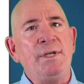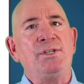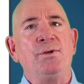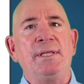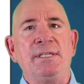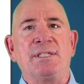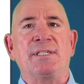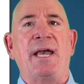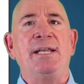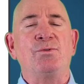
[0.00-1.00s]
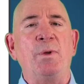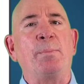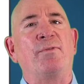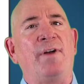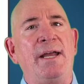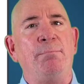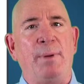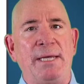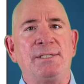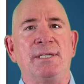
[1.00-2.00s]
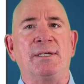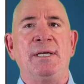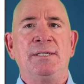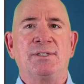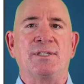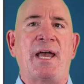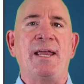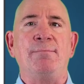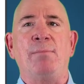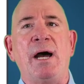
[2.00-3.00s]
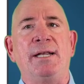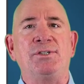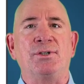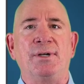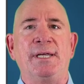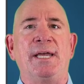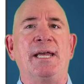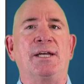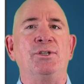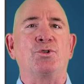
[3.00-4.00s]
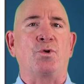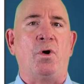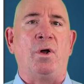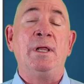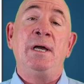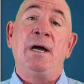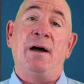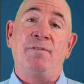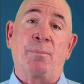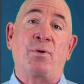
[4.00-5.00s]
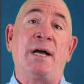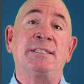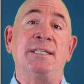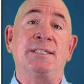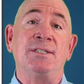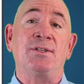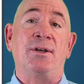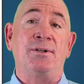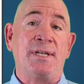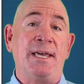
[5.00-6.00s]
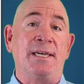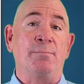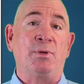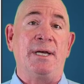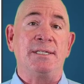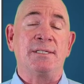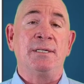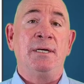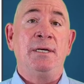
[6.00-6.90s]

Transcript: we do on this site is we provide basic site monitoring and control of the processes that are taking place,